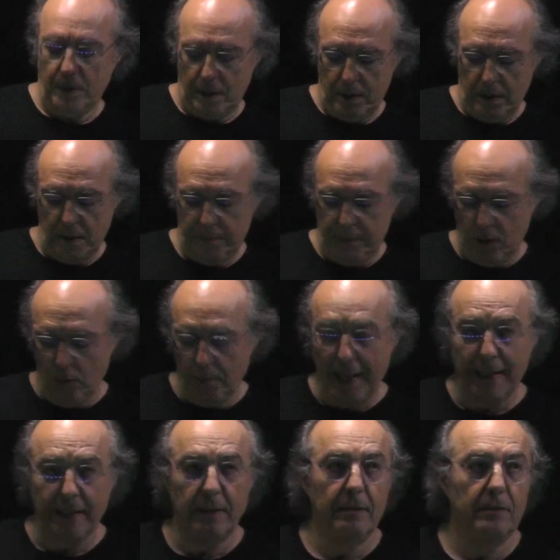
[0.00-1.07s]
let me go
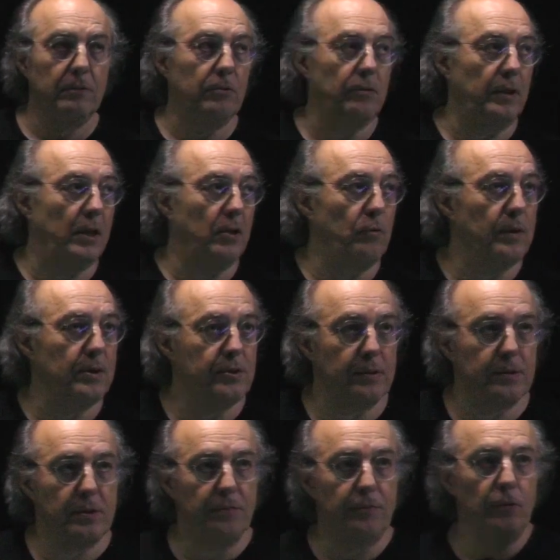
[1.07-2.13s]
back to the
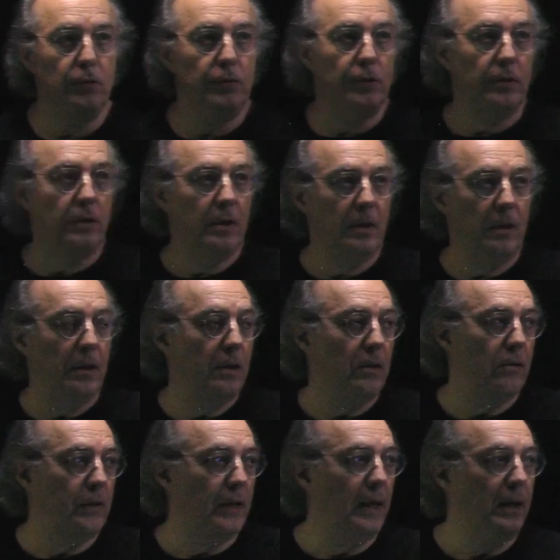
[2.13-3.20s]
equations of Newton.
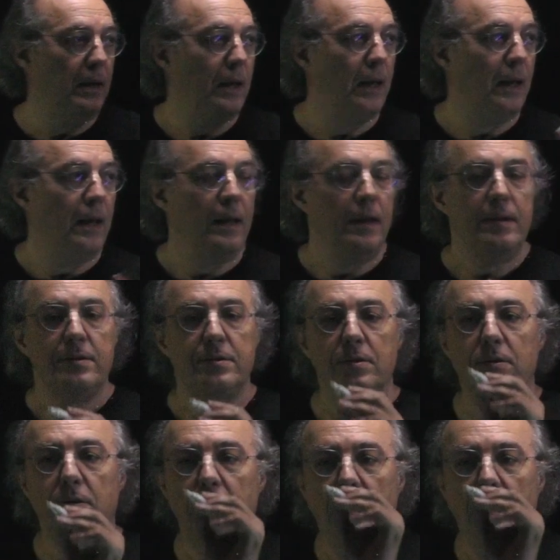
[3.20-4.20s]
Okay? So